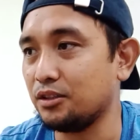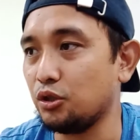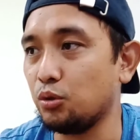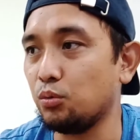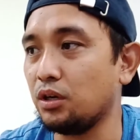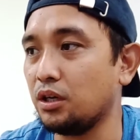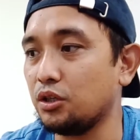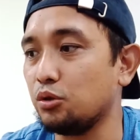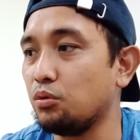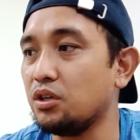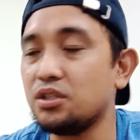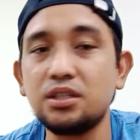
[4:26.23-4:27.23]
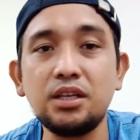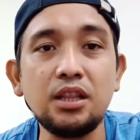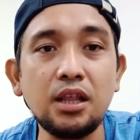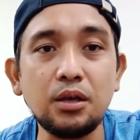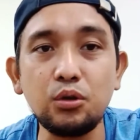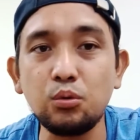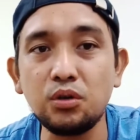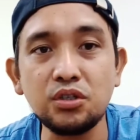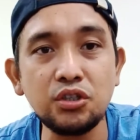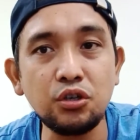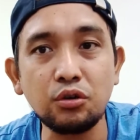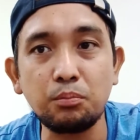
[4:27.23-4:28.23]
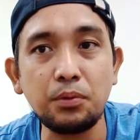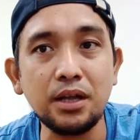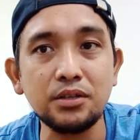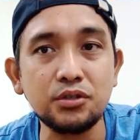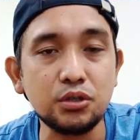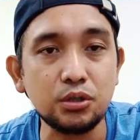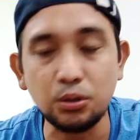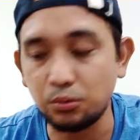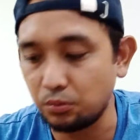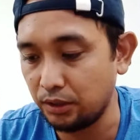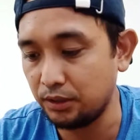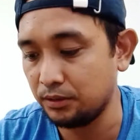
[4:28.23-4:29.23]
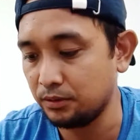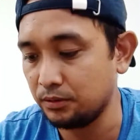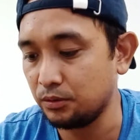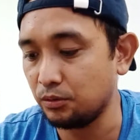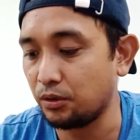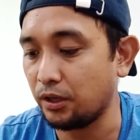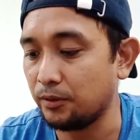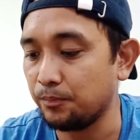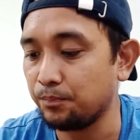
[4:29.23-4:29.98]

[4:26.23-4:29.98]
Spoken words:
You will see your plants slowly. Okay,